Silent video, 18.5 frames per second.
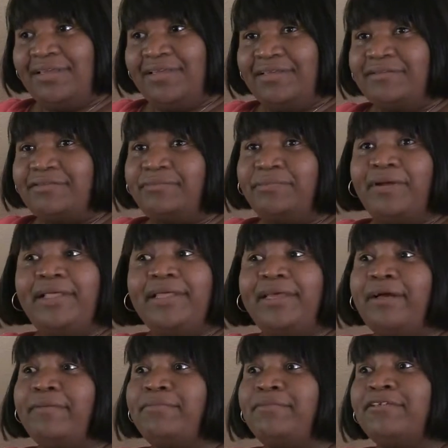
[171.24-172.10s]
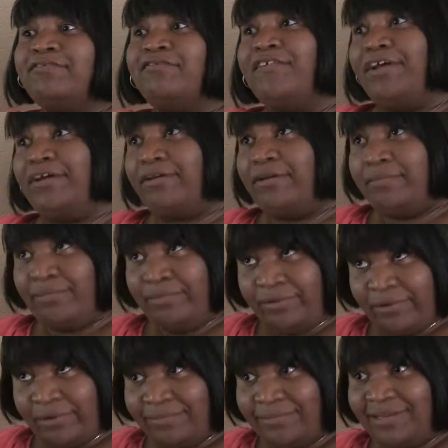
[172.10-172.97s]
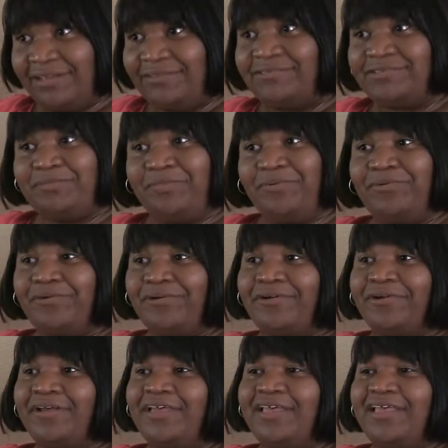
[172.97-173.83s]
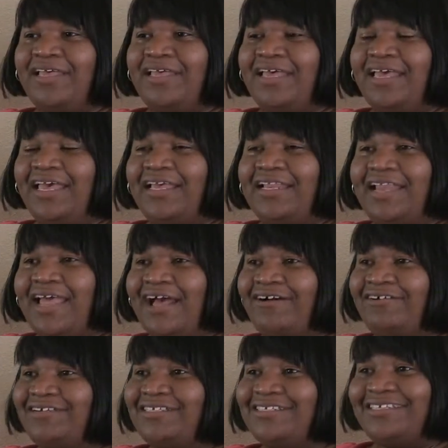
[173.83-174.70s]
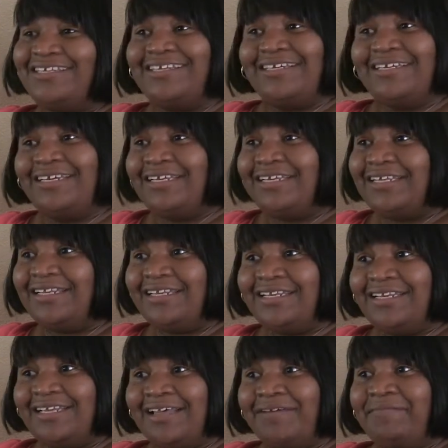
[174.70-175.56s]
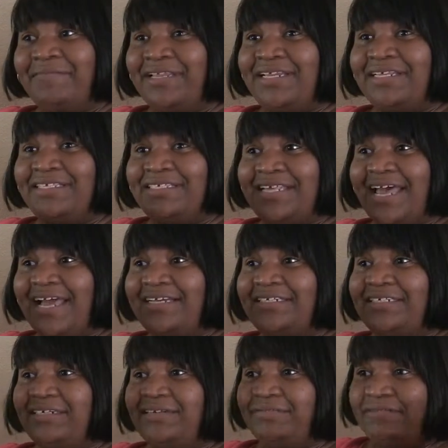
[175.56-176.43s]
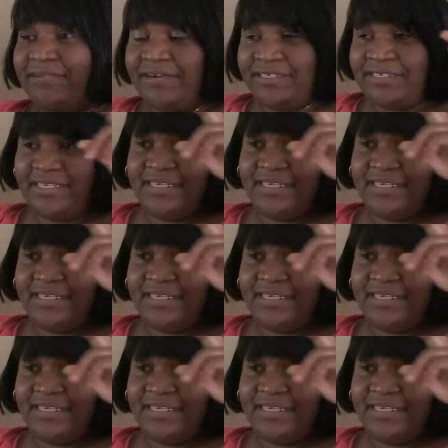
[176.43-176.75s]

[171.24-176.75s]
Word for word: It was probably almost very poor, but it was poor. And now it's good. I mean, it's actually where it